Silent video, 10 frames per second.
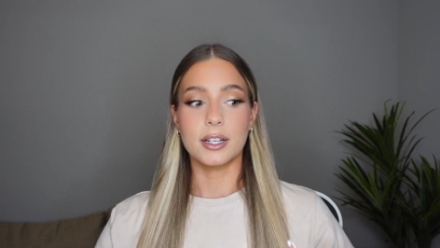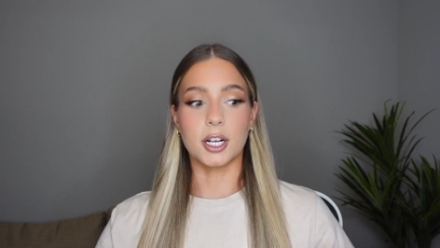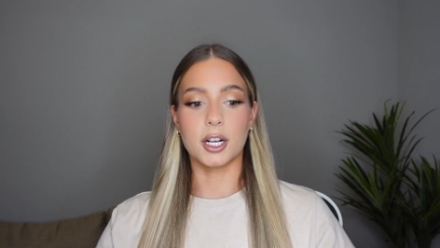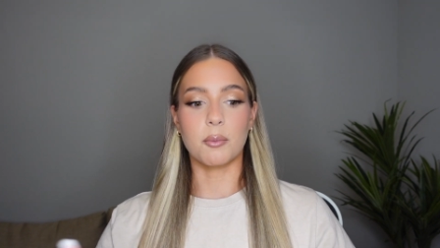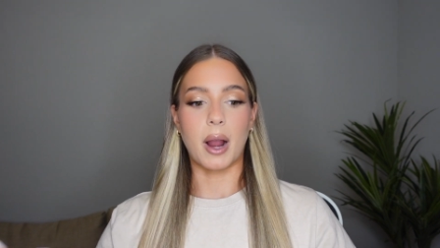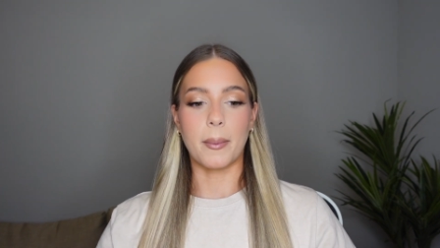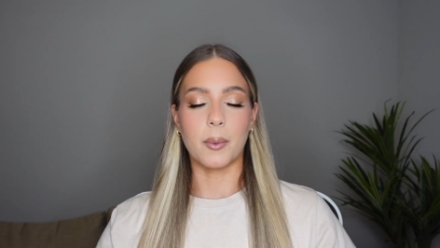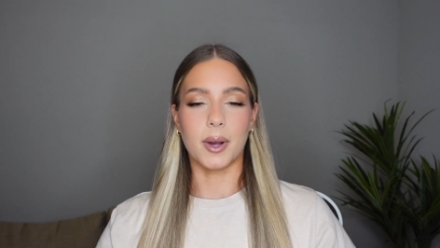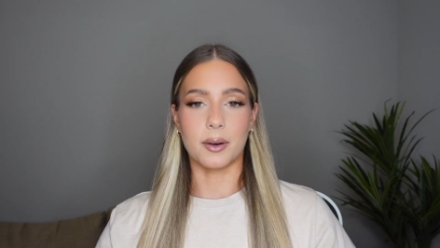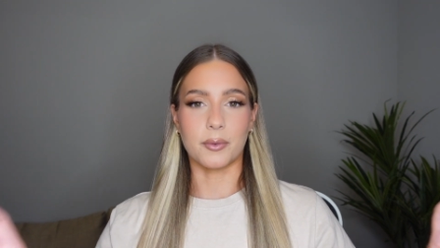you're gonna probably
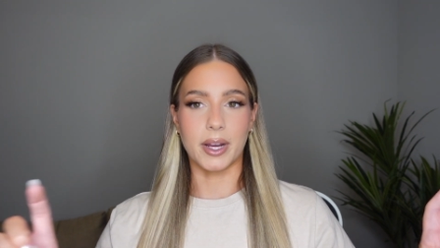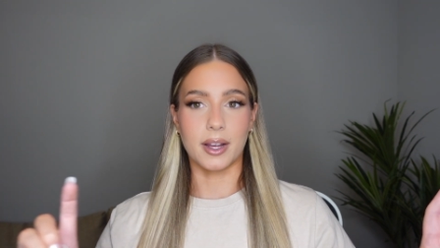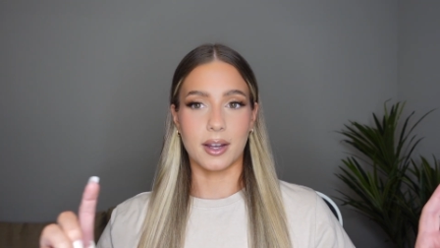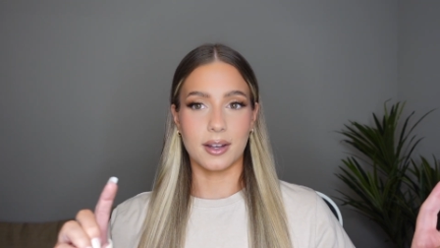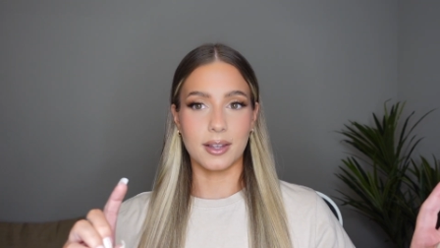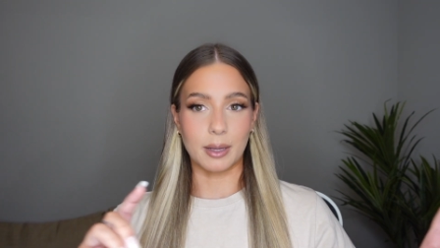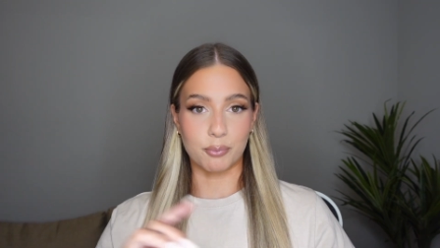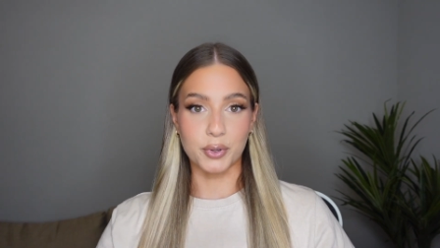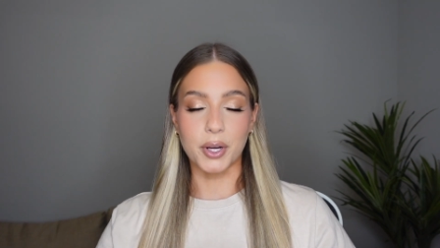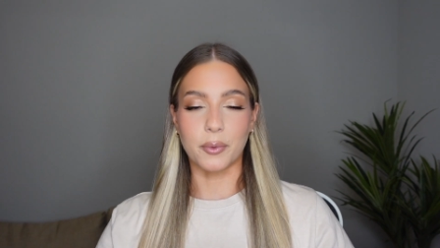wanna re like
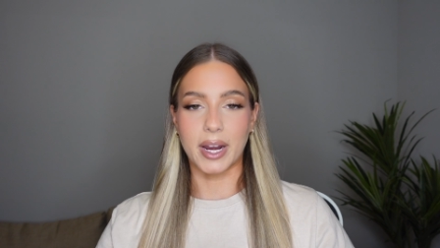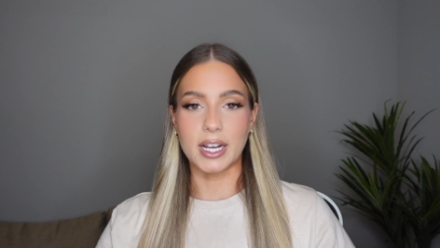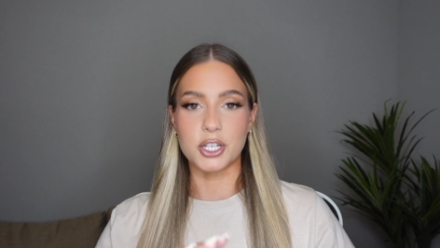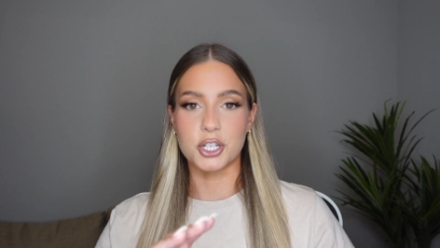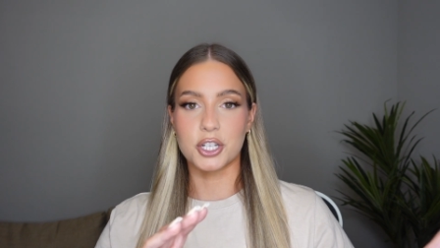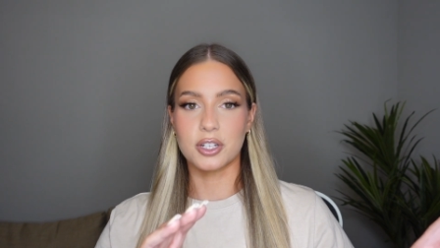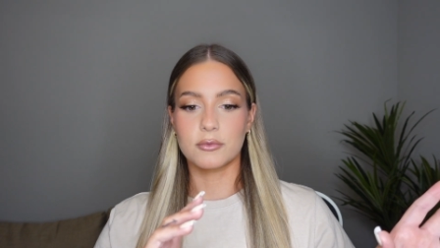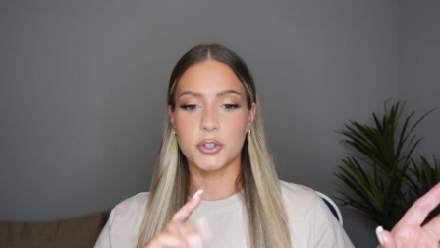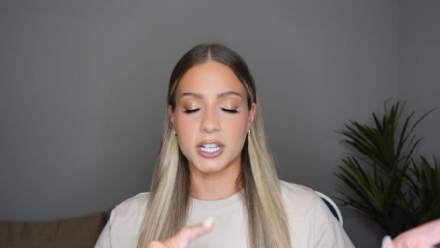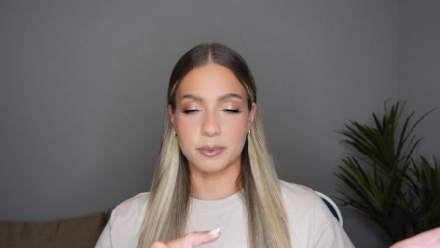pre-arrange
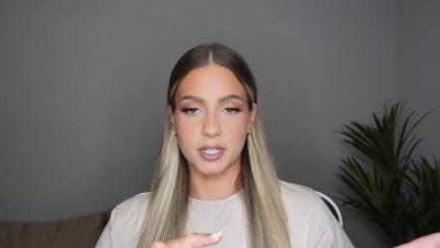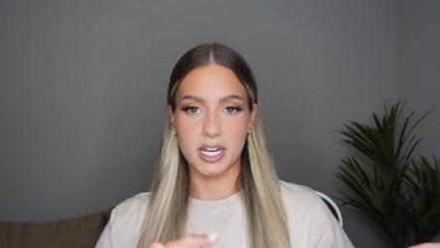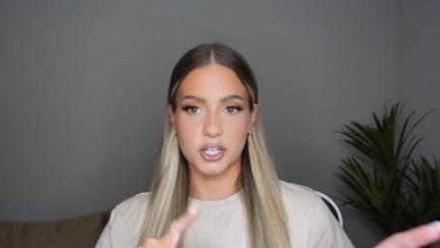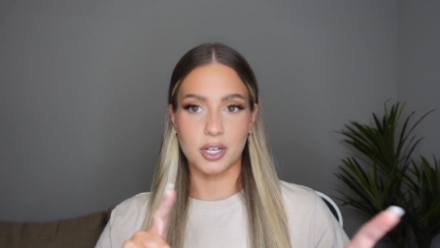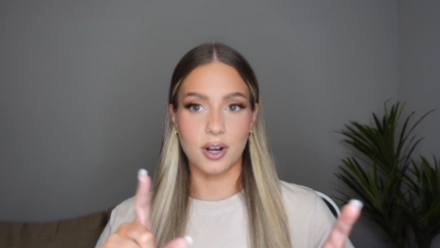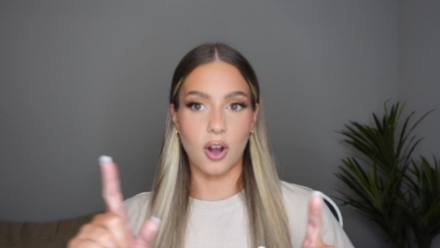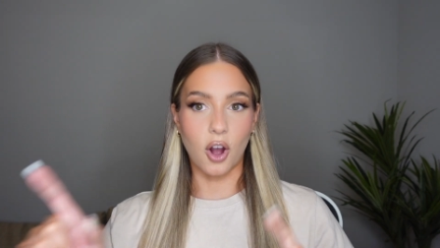transportation